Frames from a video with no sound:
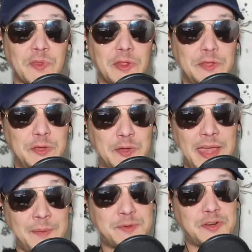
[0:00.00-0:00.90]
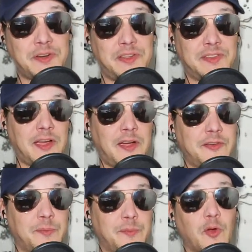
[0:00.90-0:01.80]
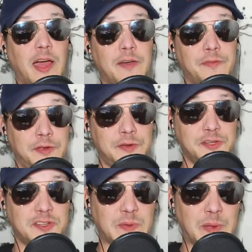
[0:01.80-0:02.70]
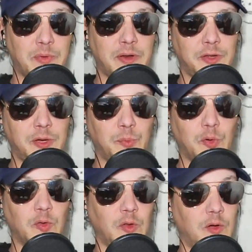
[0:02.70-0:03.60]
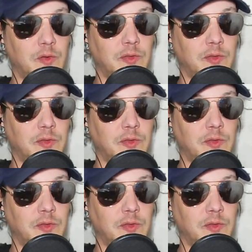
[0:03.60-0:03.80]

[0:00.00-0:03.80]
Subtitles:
you captured an entire demographic just by Brett Cooper alone.